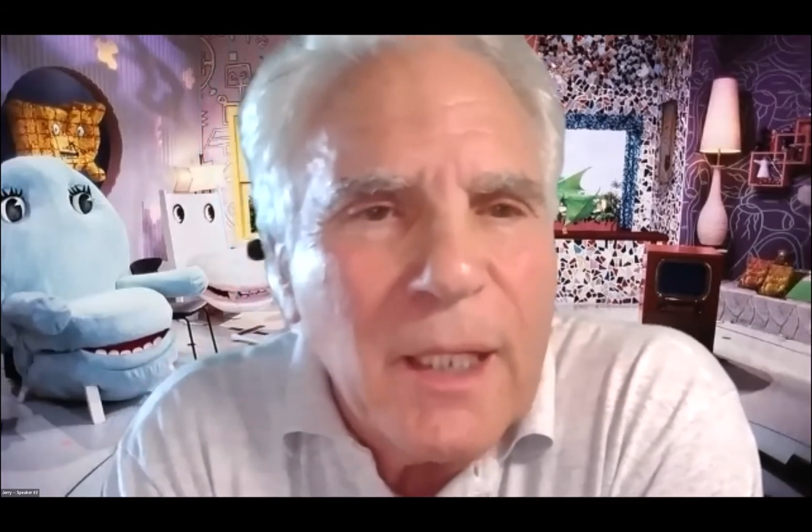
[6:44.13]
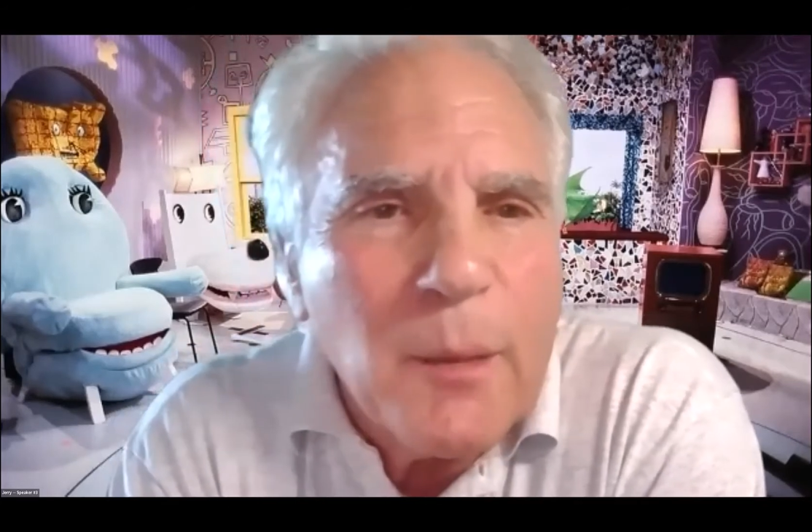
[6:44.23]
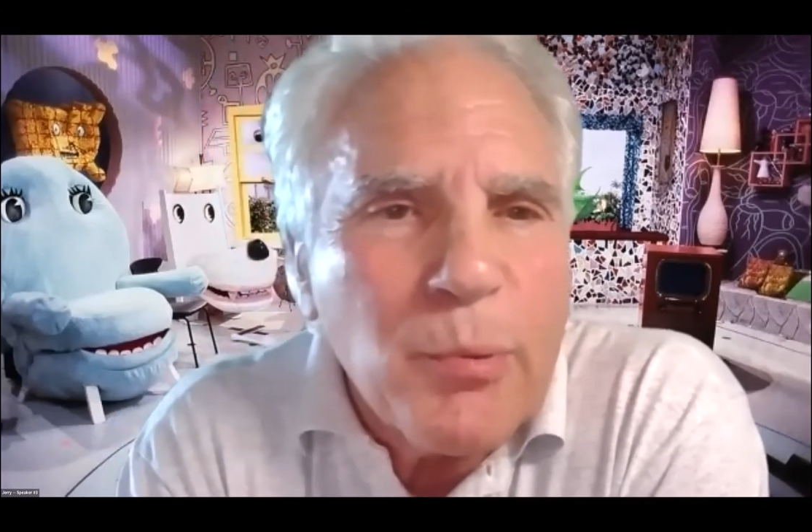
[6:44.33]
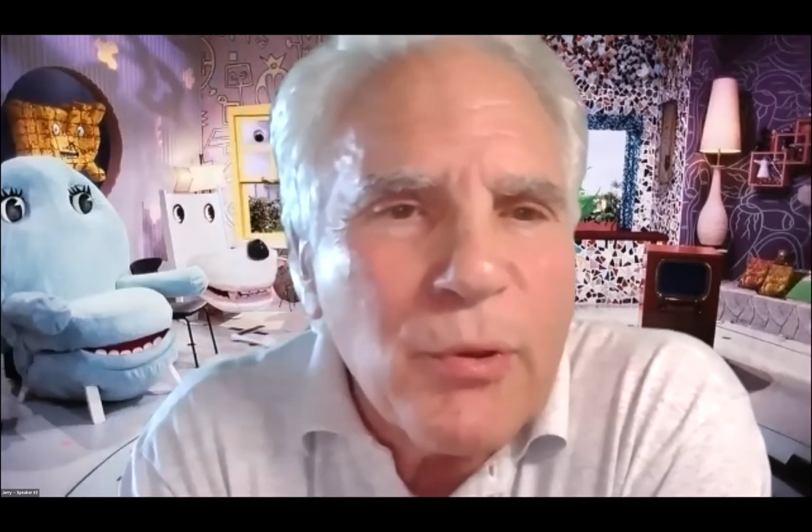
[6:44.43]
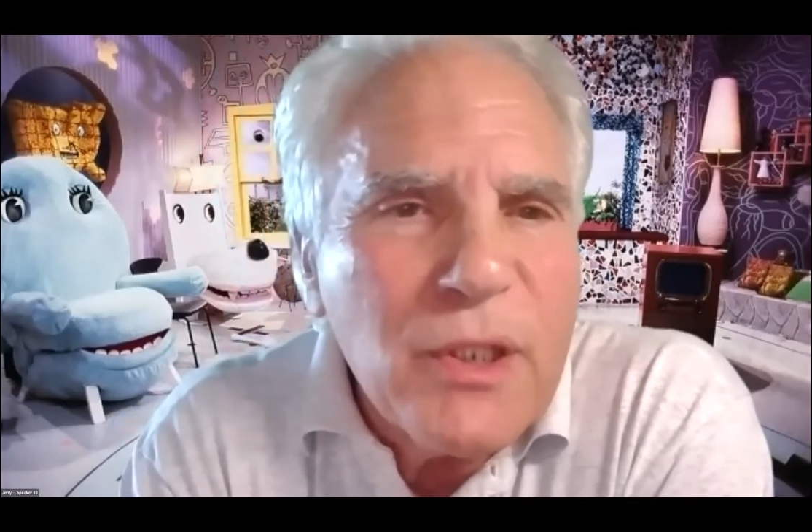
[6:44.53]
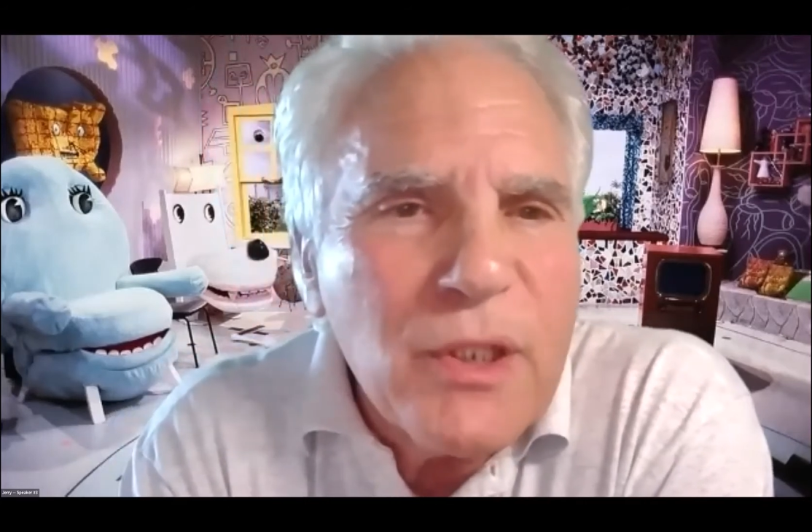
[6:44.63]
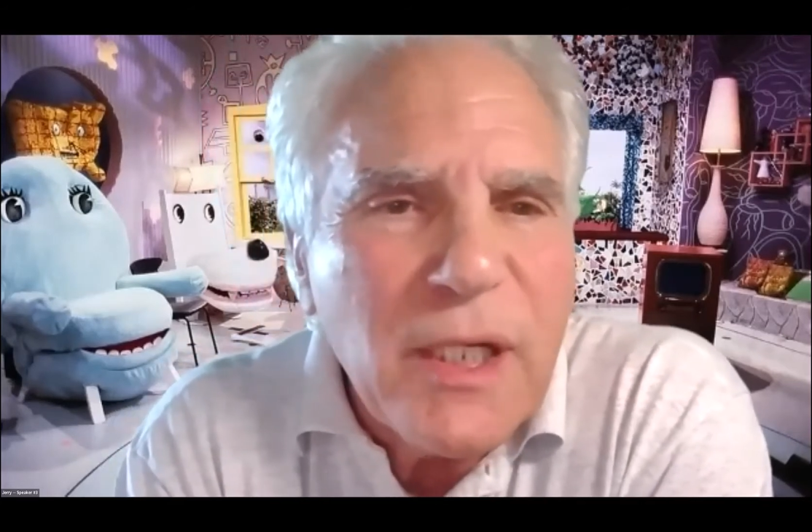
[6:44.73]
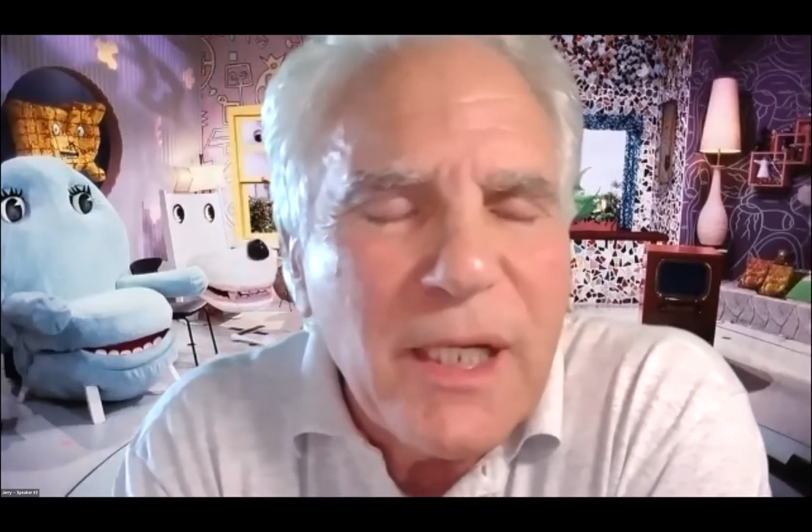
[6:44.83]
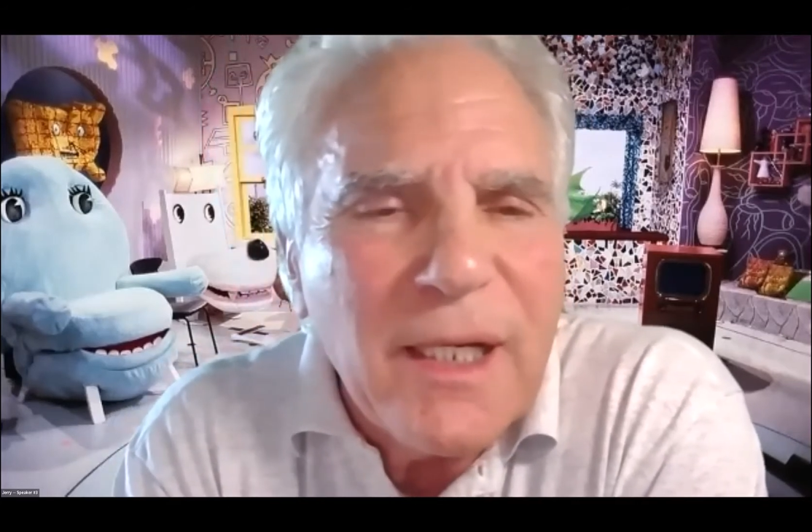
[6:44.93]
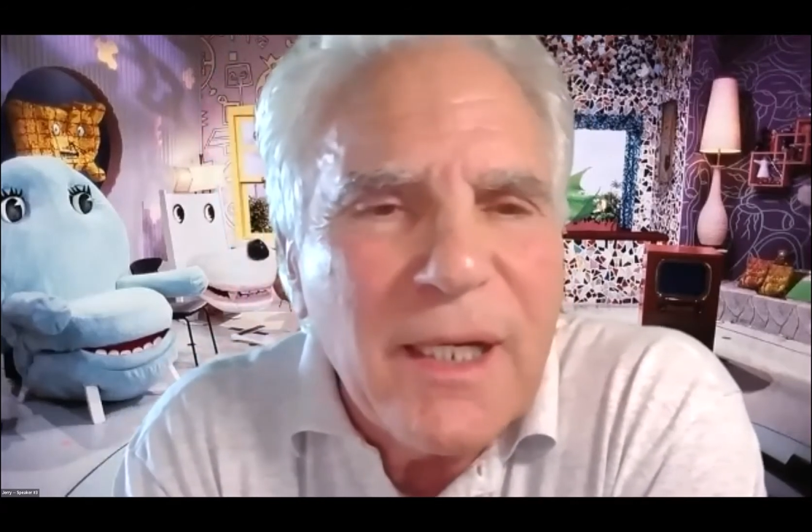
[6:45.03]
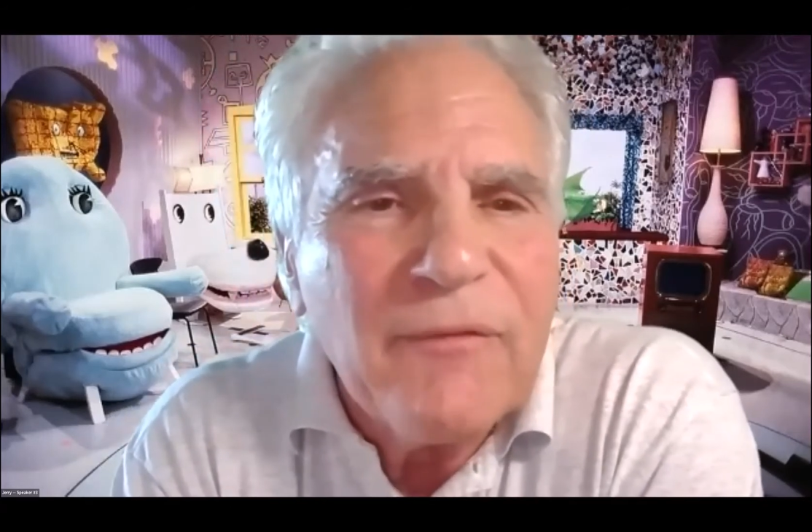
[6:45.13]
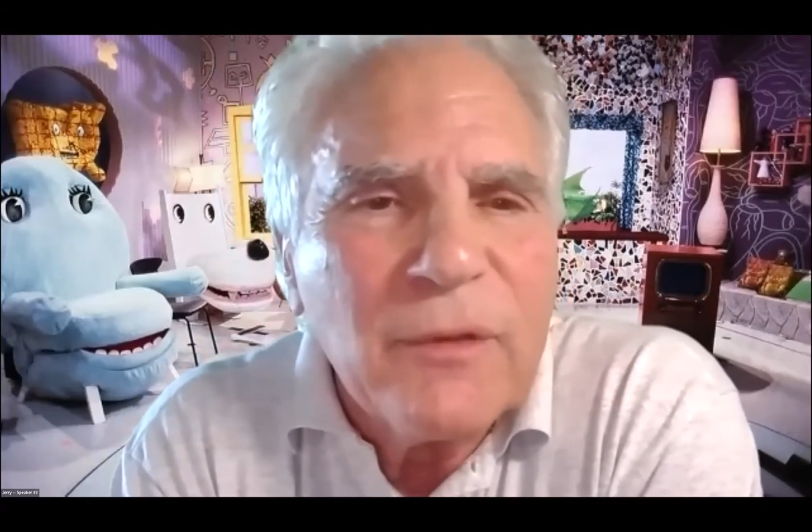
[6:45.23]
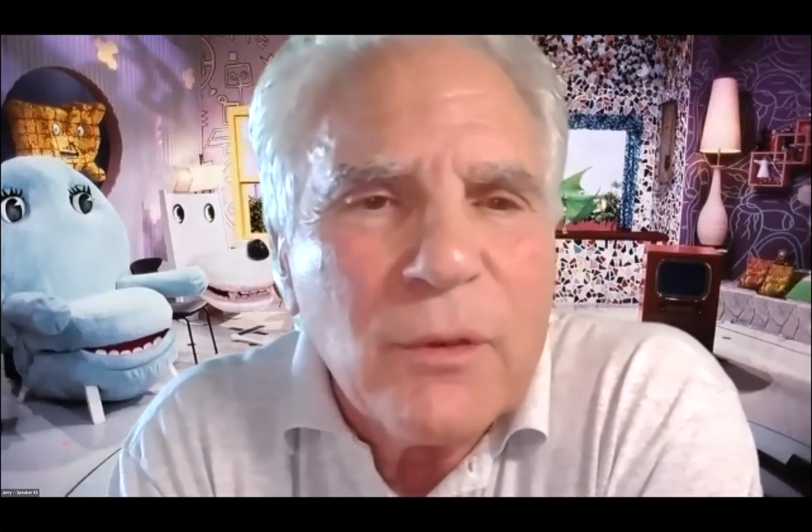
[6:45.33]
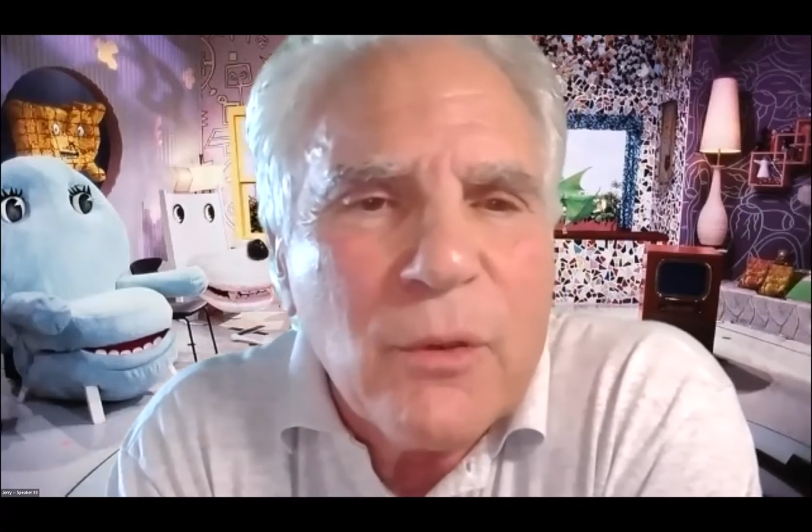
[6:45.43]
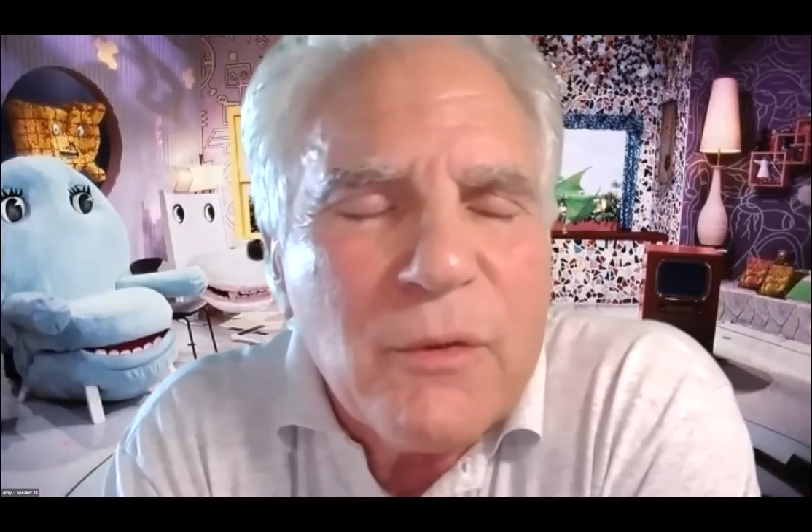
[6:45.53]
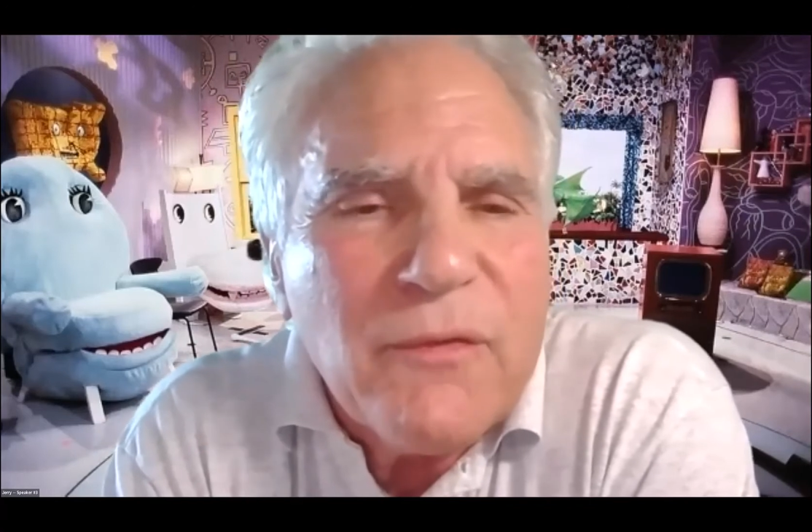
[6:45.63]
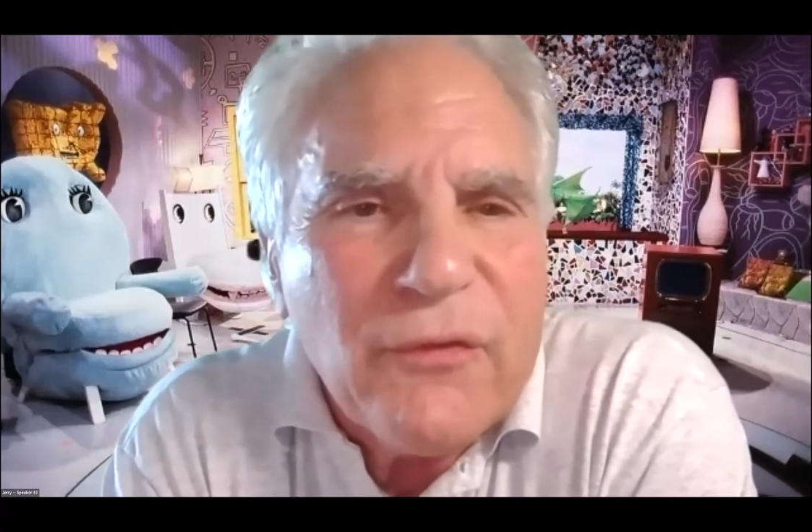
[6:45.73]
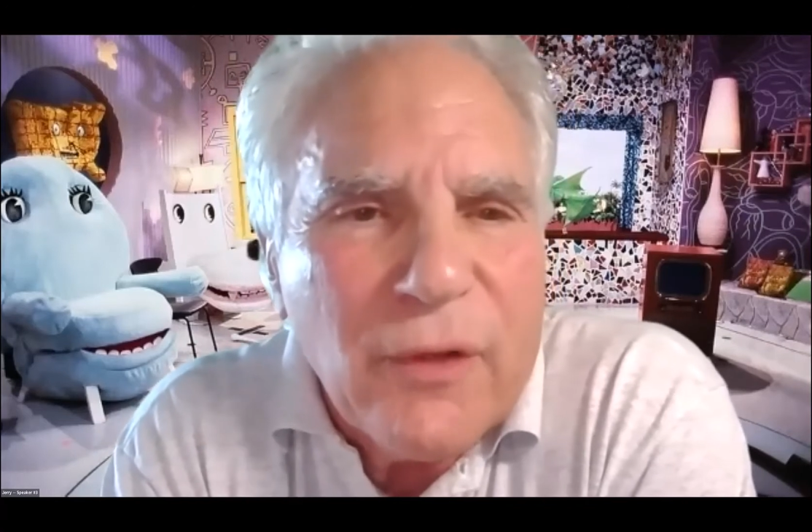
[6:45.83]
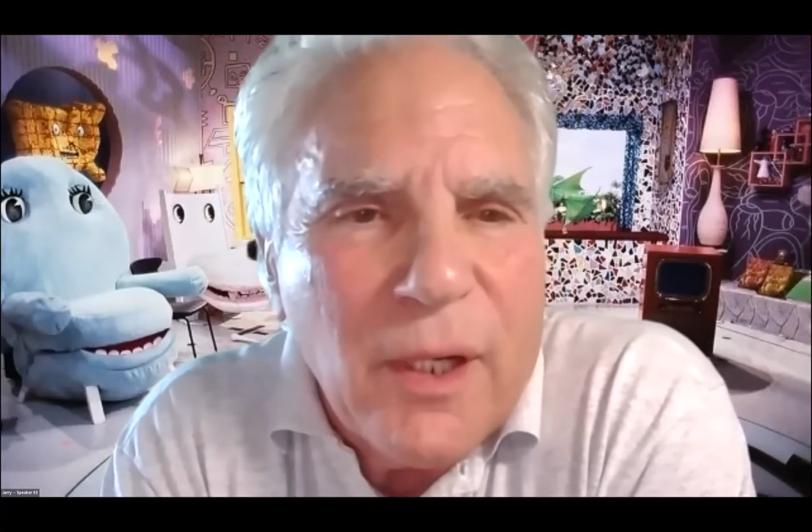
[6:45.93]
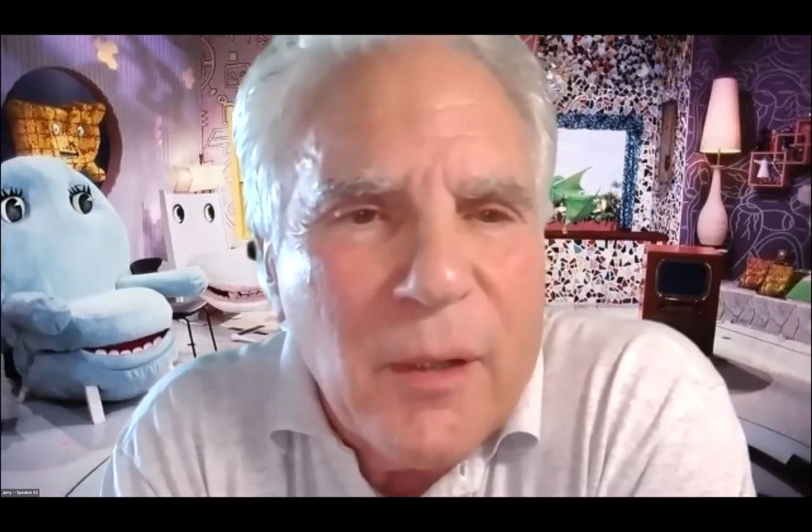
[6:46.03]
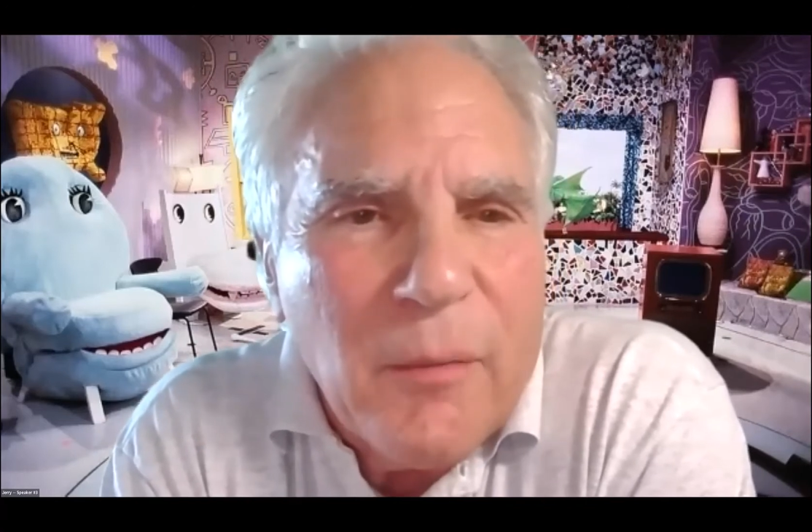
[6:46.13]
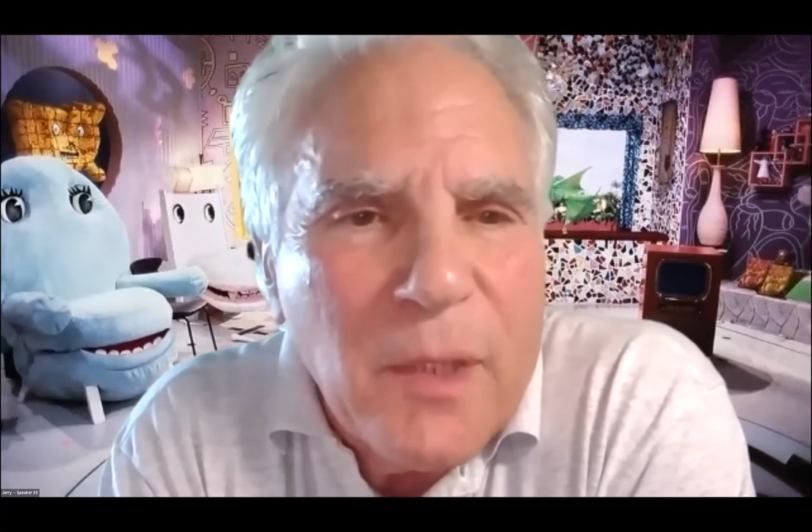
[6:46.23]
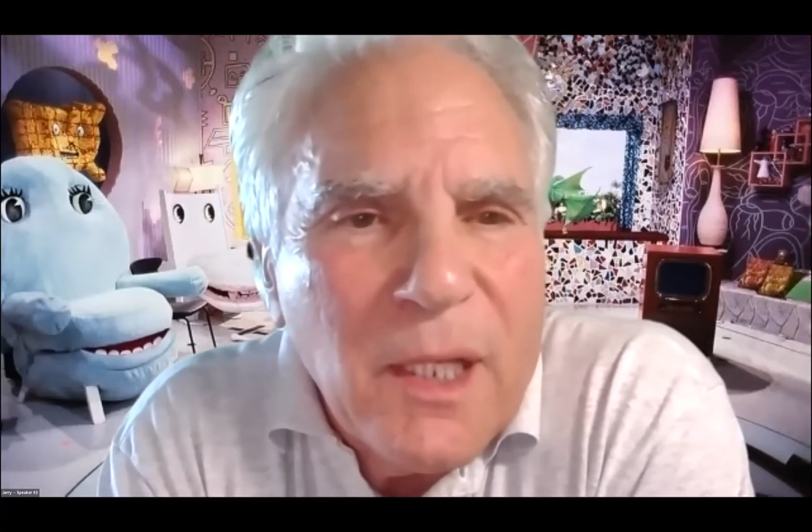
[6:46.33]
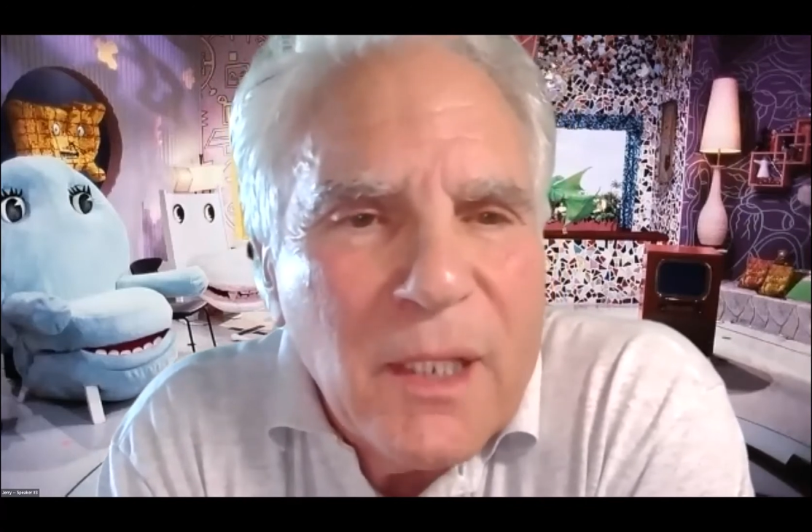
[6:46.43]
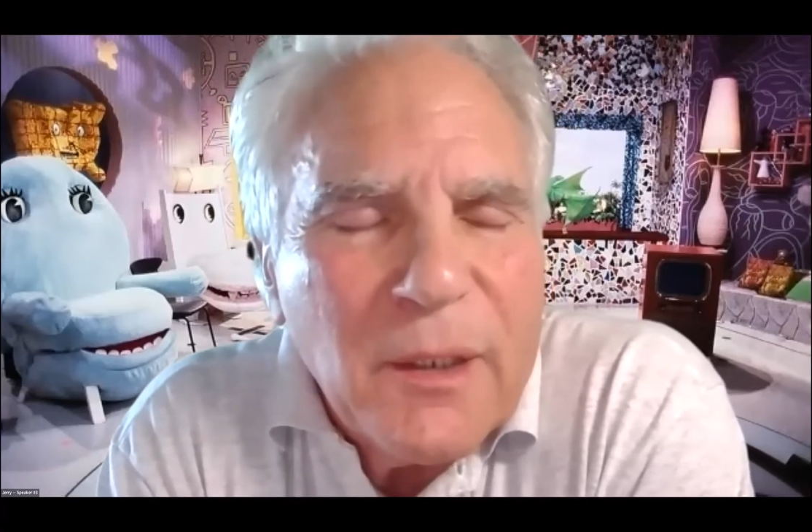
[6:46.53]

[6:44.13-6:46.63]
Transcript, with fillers: and appreciate and have learned from